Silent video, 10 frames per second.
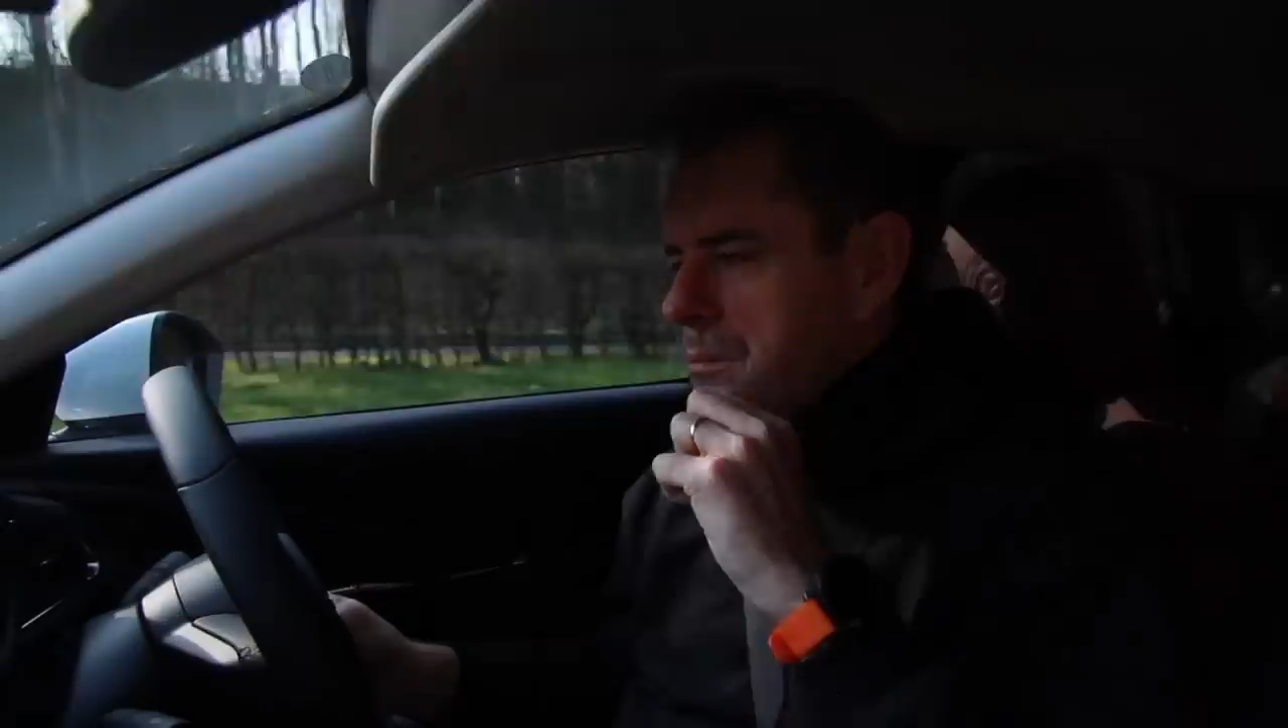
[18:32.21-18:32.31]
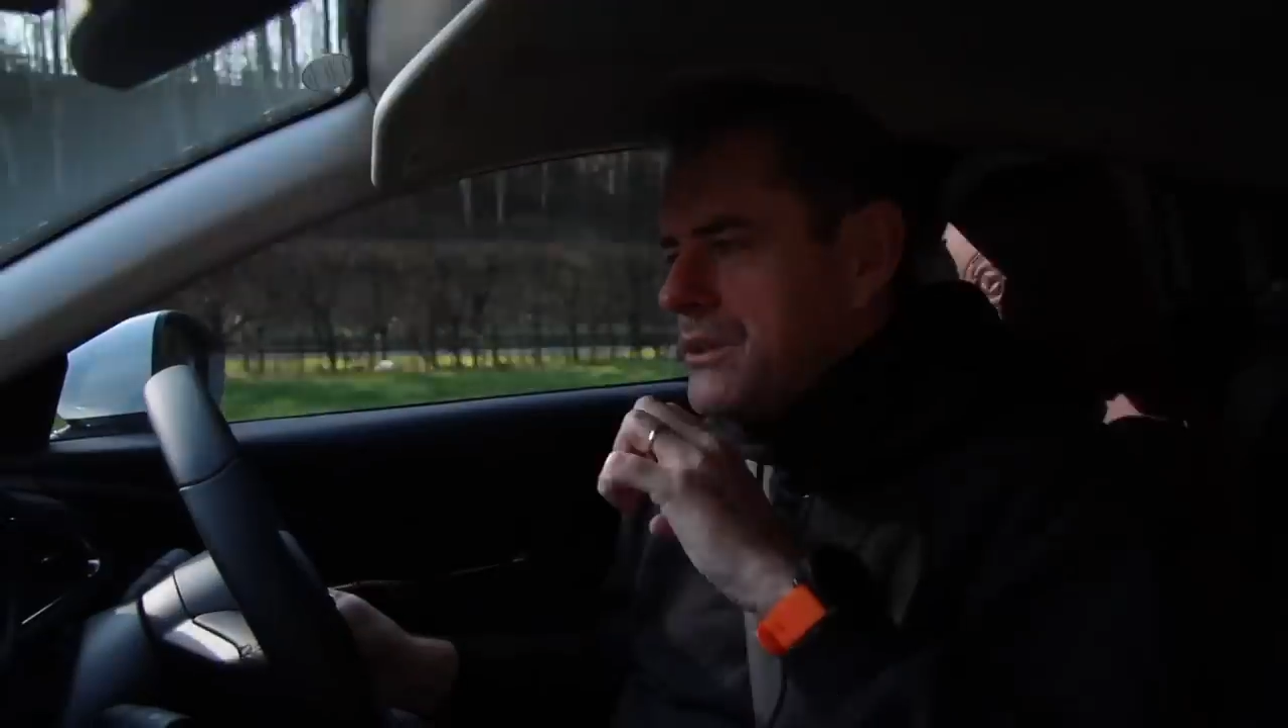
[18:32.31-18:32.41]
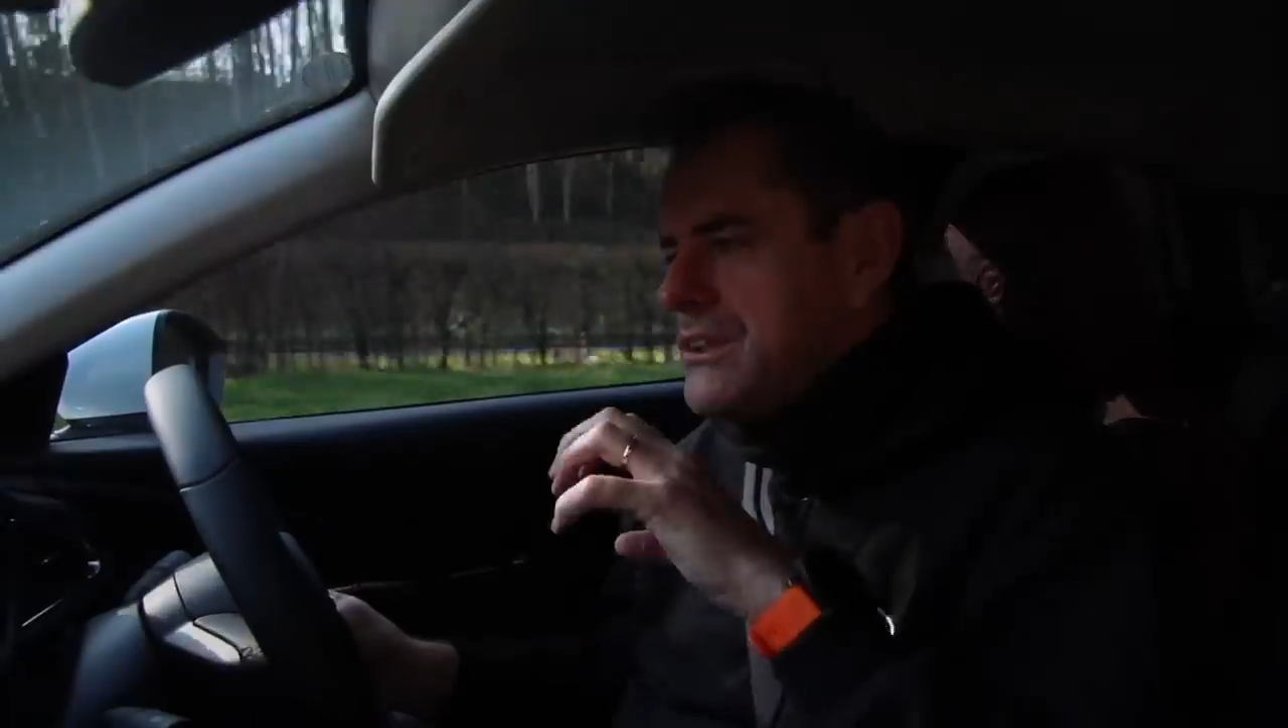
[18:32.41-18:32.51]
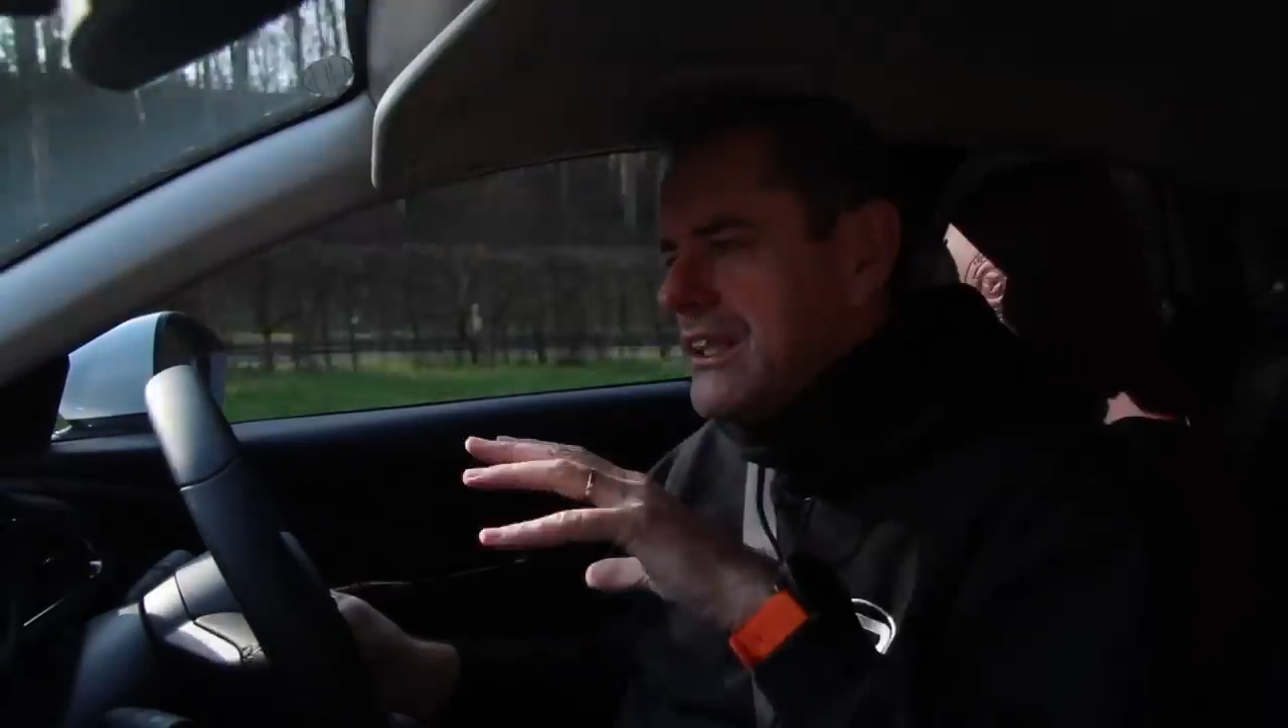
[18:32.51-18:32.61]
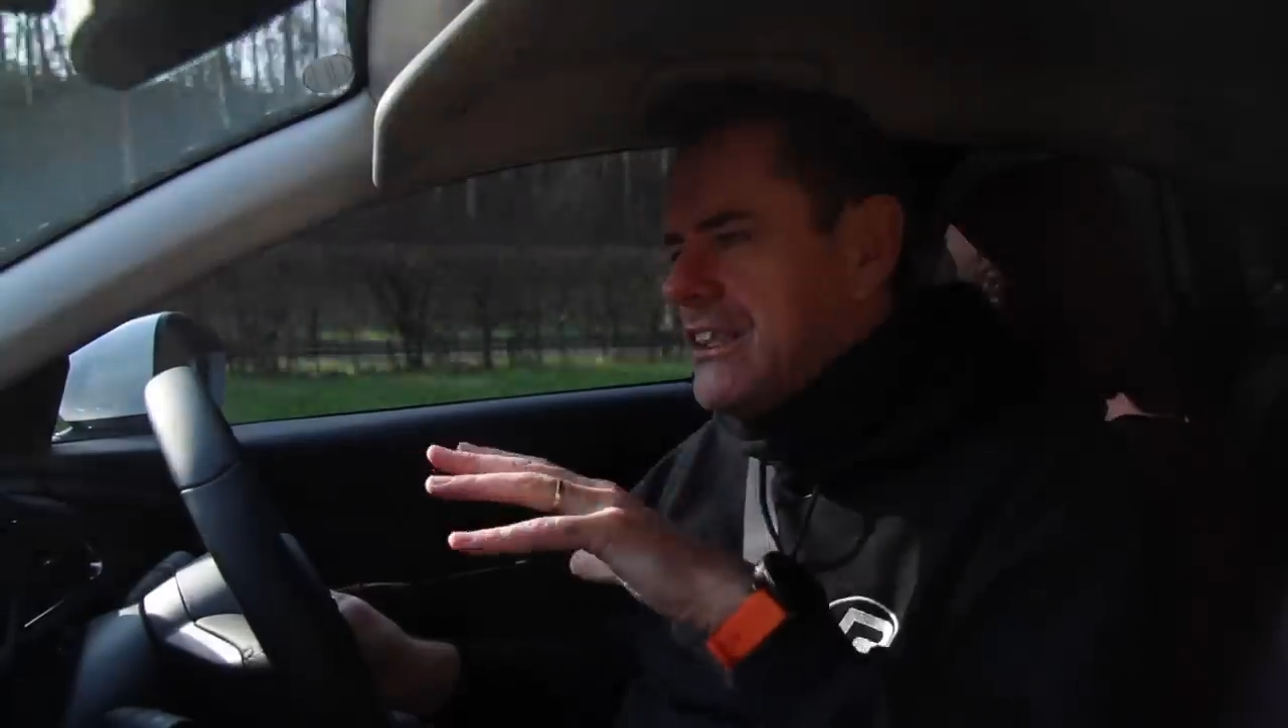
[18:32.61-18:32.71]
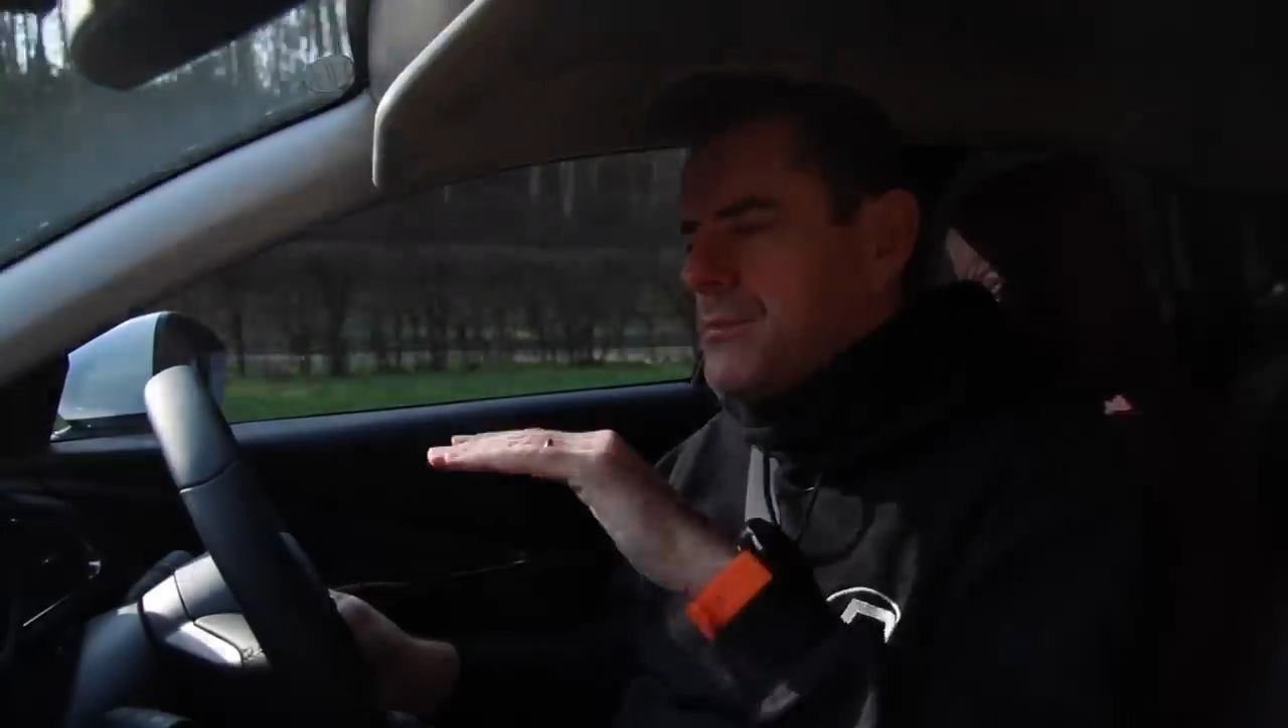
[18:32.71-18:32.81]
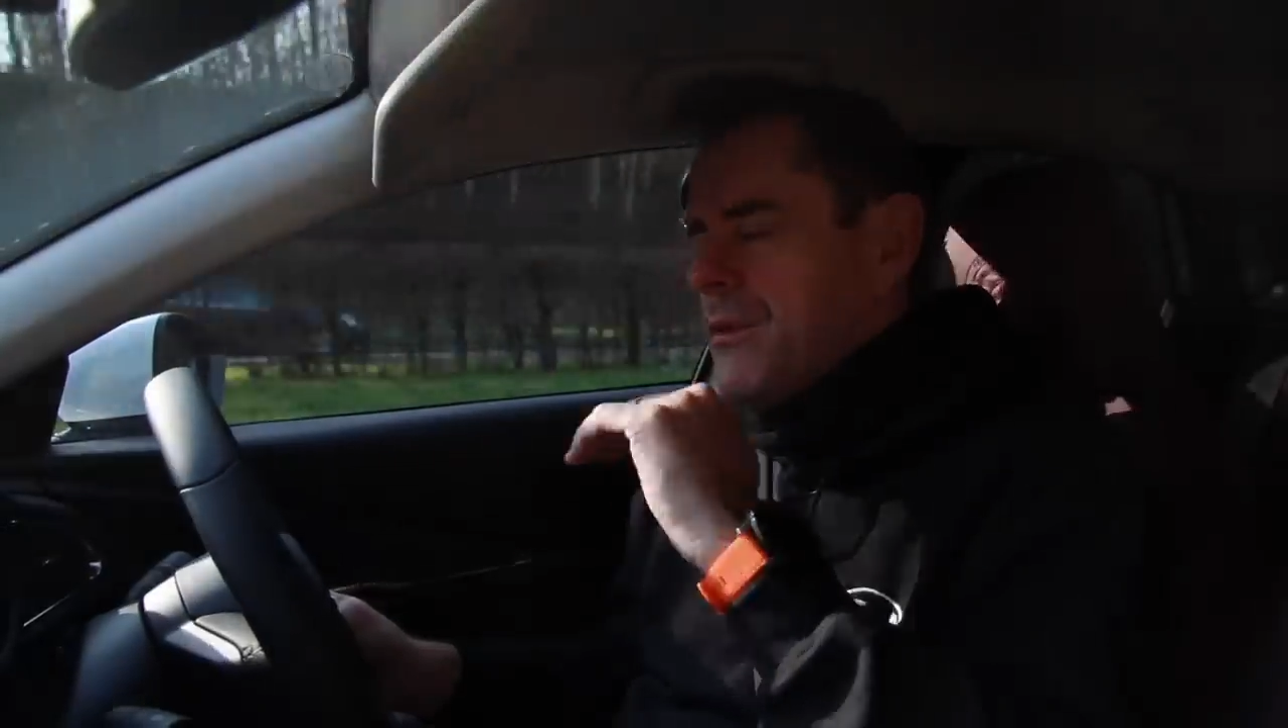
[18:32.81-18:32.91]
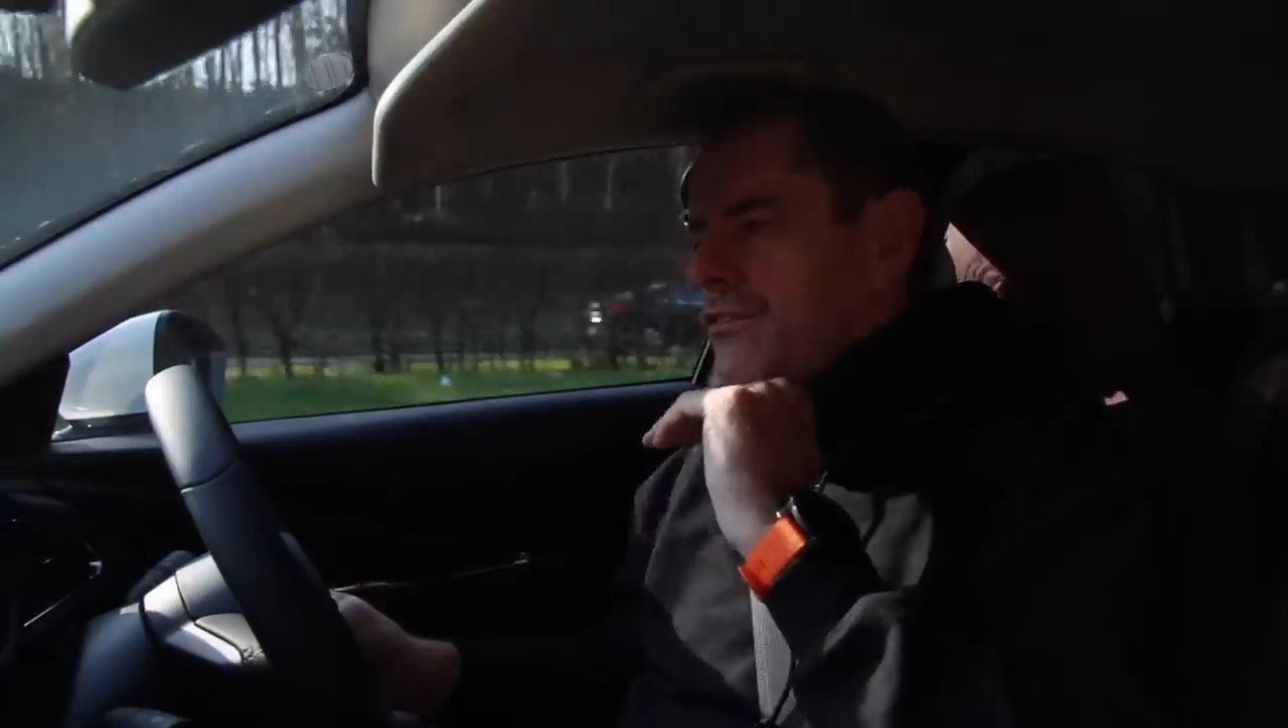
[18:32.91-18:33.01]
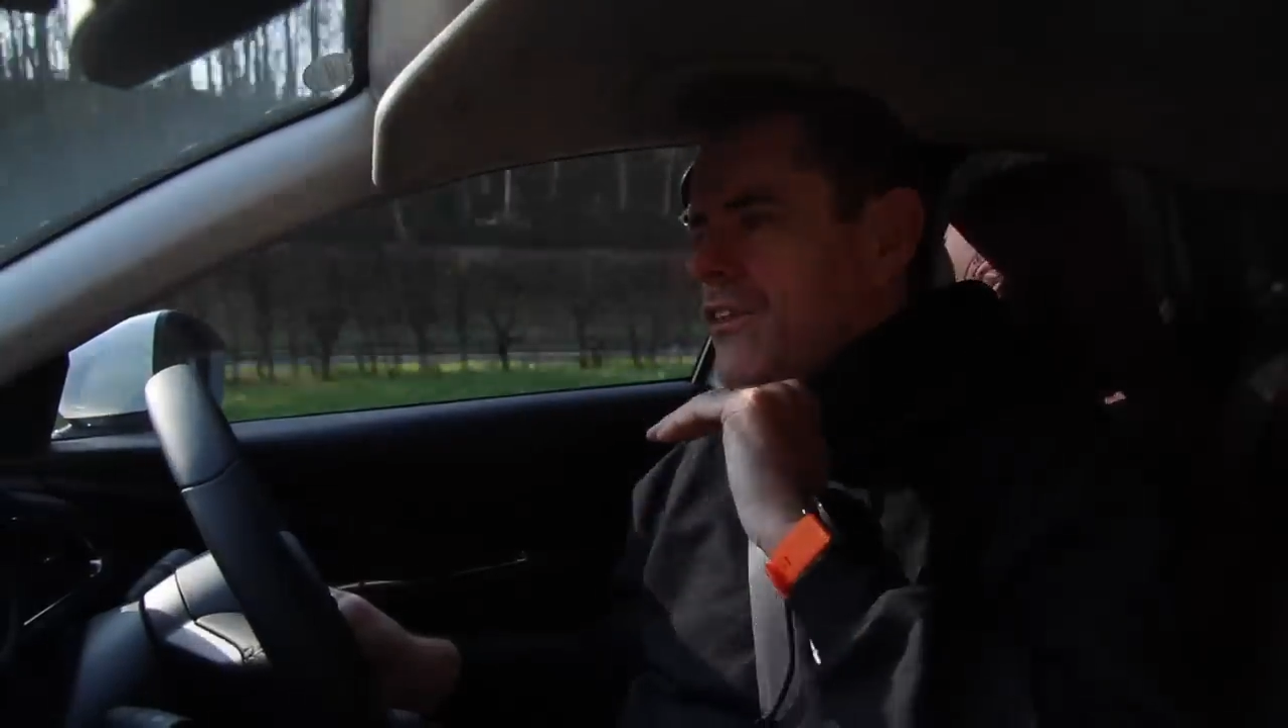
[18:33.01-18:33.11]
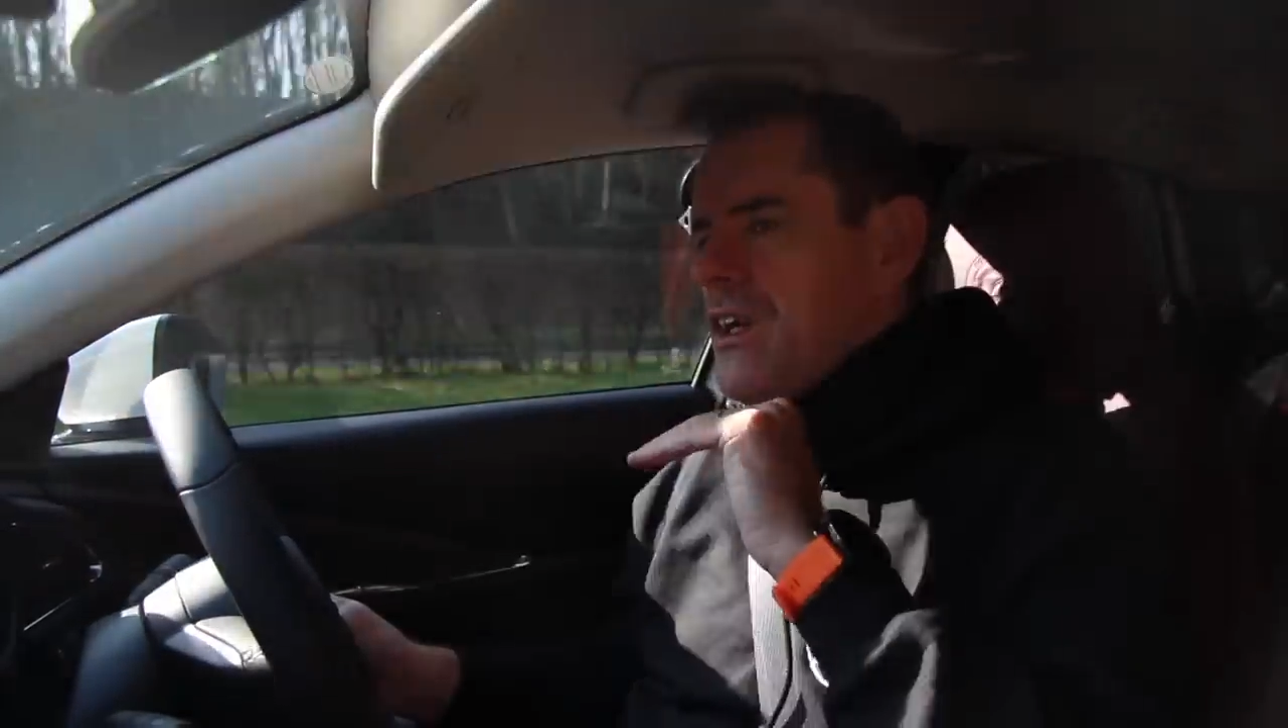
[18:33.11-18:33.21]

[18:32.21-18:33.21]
predictable,